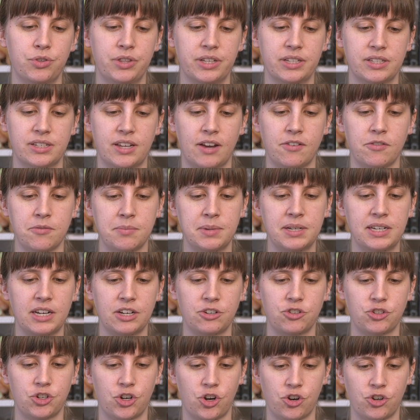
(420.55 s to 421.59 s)
this government
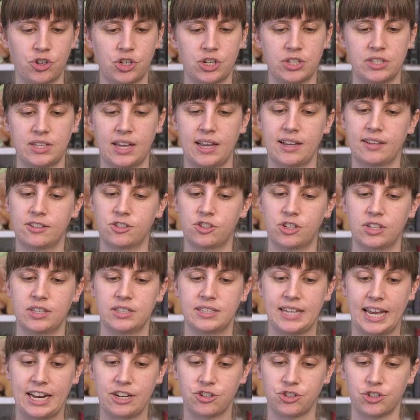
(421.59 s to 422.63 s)
and
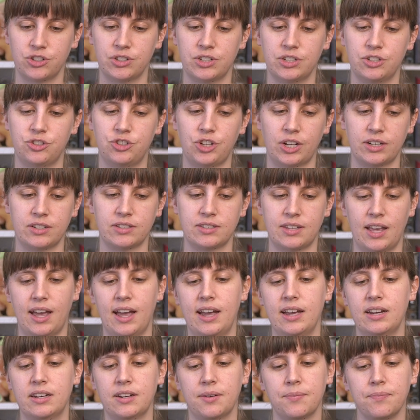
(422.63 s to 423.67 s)
church-sanctioned
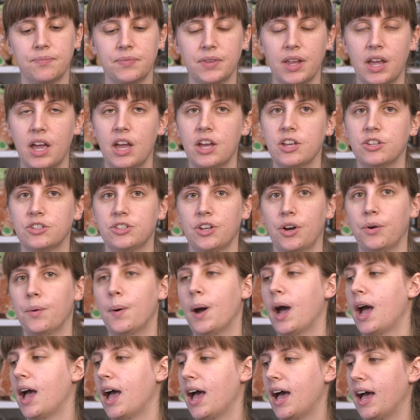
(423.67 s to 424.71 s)
genocide. So,
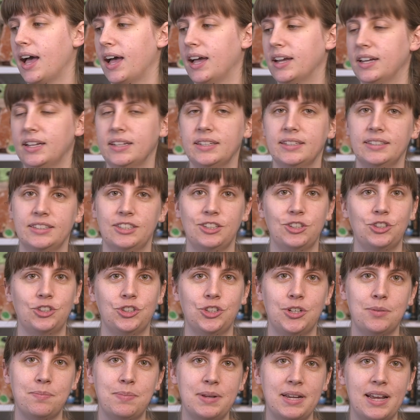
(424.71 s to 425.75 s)

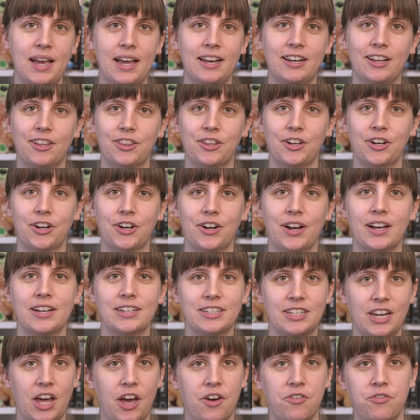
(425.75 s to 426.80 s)
should be another
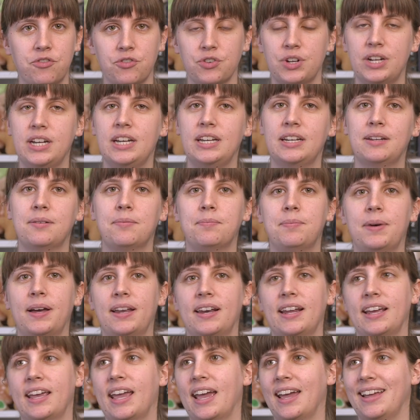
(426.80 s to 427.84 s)
tough read,
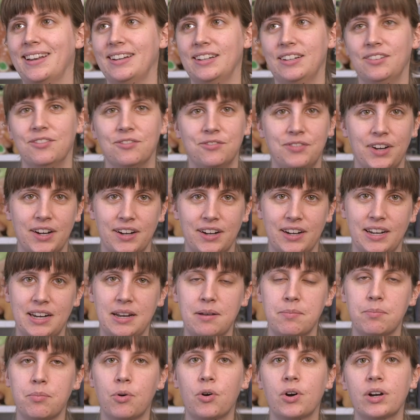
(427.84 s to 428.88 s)
but again, very
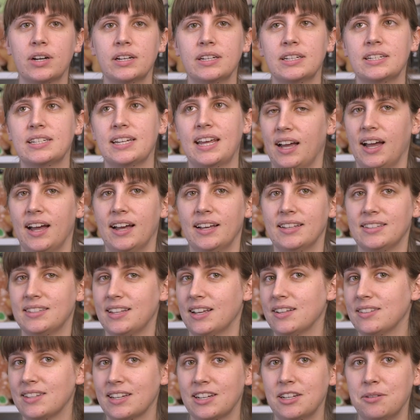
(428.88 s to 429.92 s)
important.
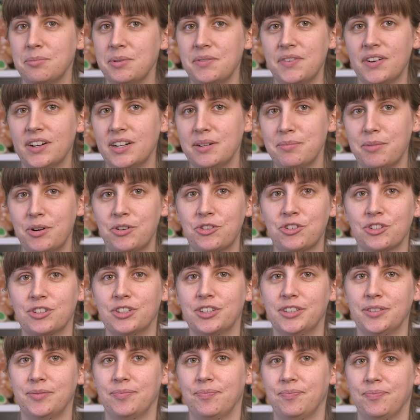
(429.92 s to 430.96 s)
Sounds like it'll be very
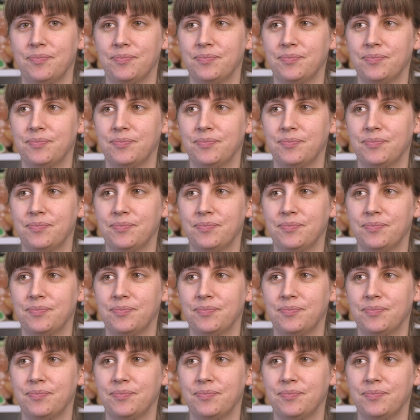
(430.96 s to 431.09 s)
emotional.